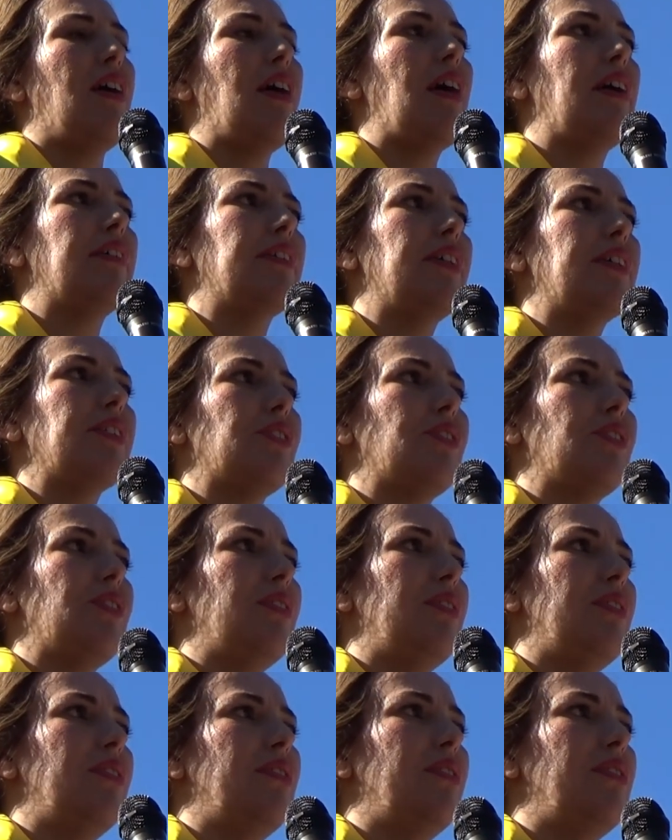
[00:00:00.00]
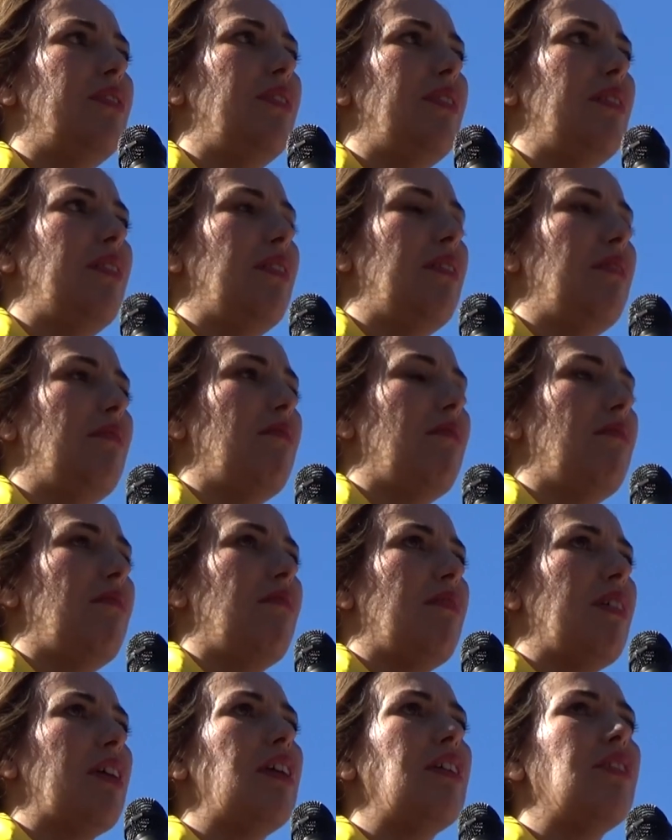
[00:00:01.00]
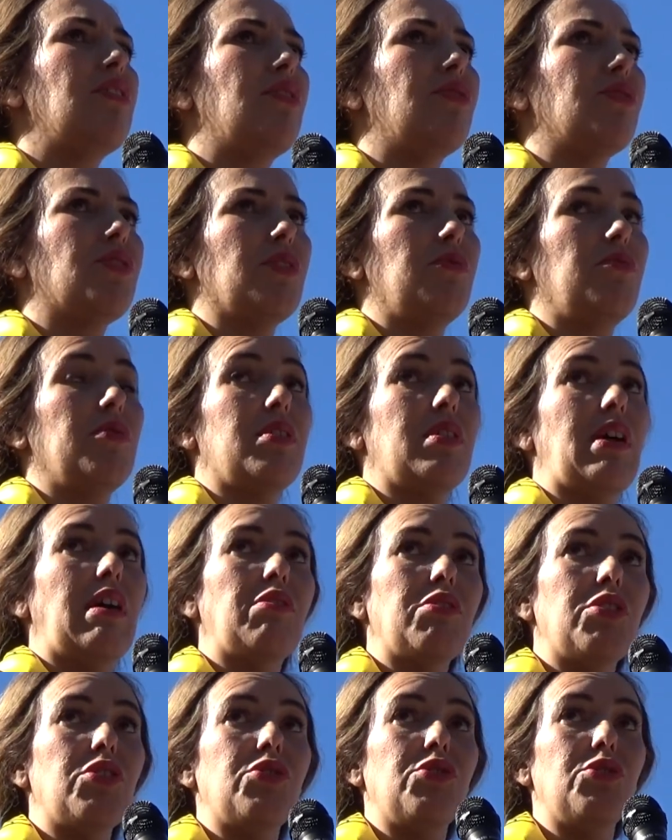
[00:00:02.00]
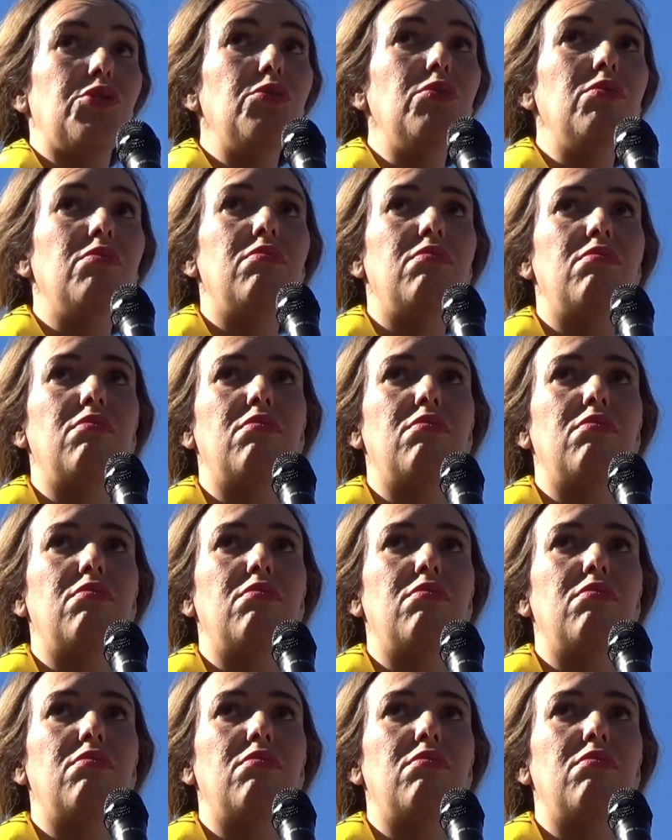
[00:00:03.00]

And that he knows that without you,